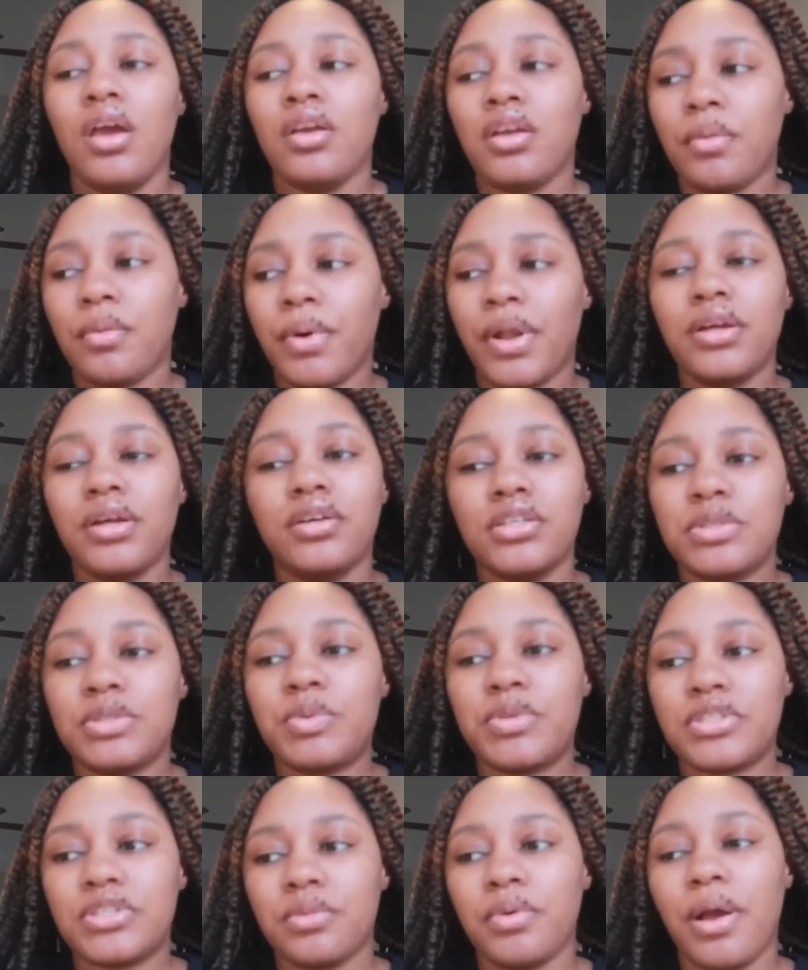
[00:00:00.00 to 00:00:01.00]
you're probably going to
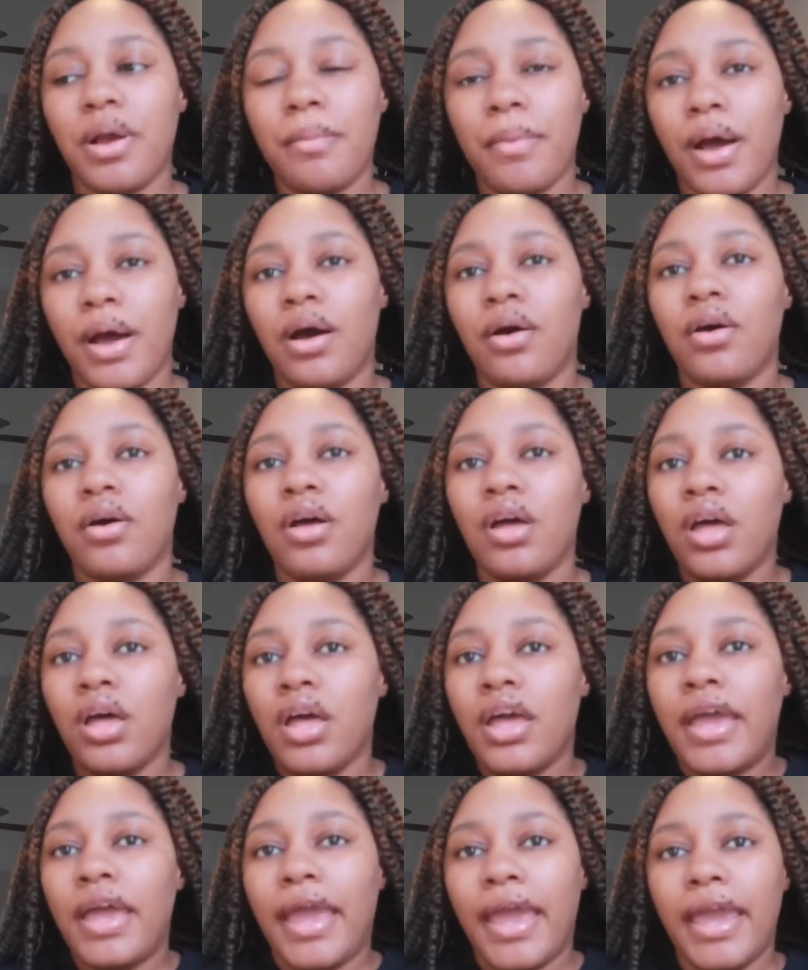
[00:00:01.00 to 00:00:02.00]
spend somewhere about
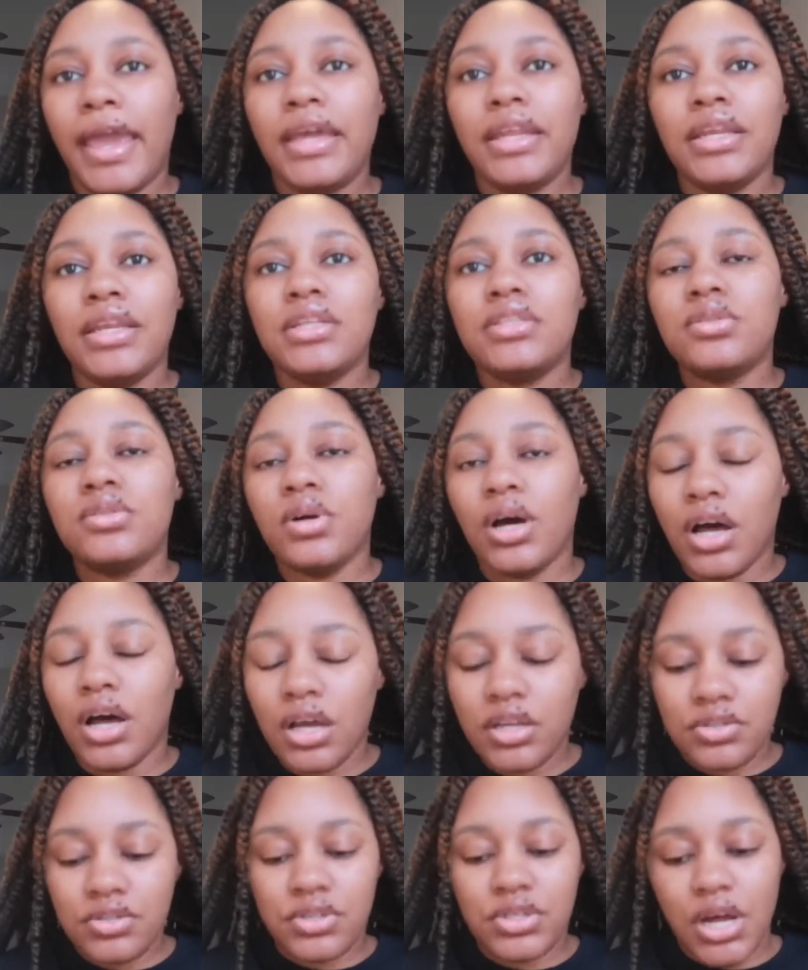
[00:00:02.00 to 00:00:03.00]
$80 to
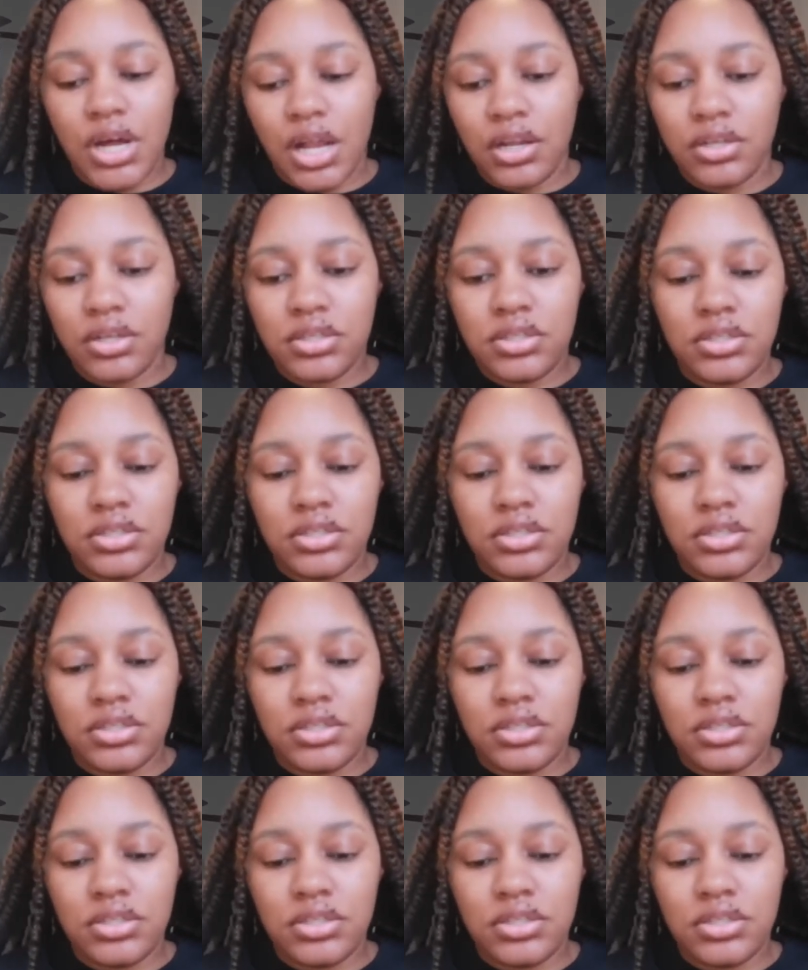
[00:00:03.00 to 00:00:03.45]
$100.